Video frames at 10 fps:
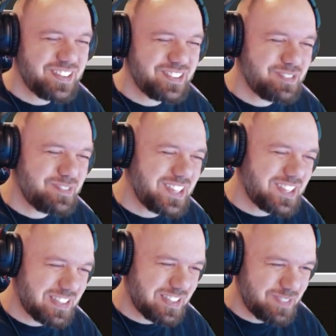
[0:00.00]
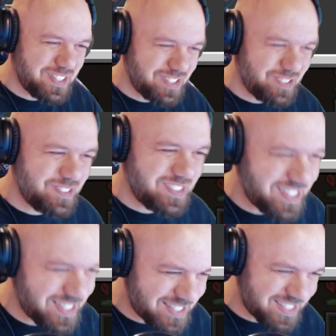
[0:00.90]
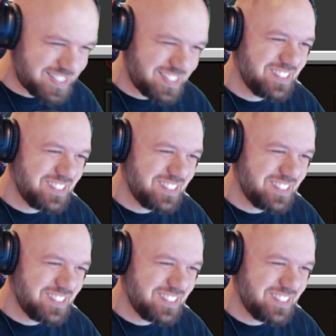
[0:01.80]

are you making me do this?